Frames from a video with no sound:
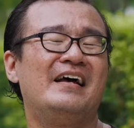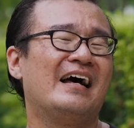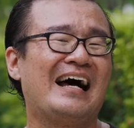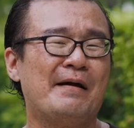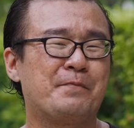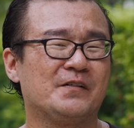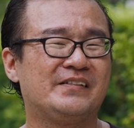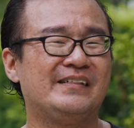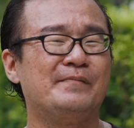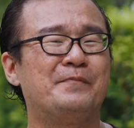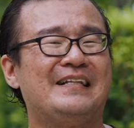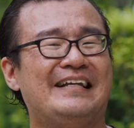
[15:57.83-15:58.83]
I
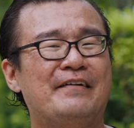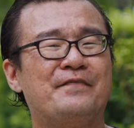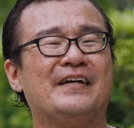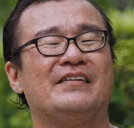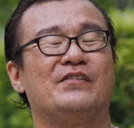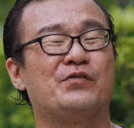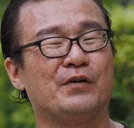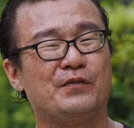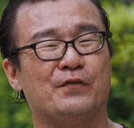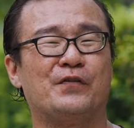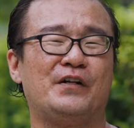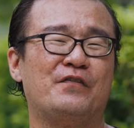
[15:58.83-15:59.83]
personally believe that the
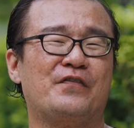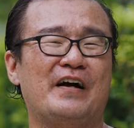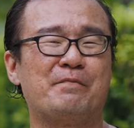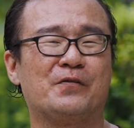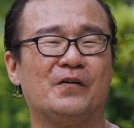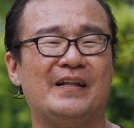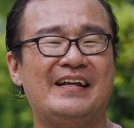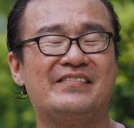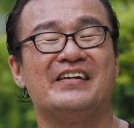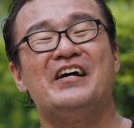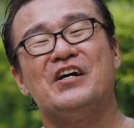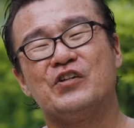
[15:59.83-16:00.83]
12-45 Pro lens
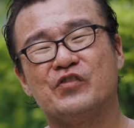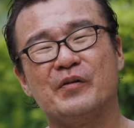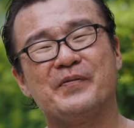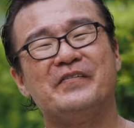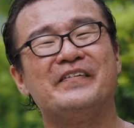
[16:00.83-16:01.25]
should have been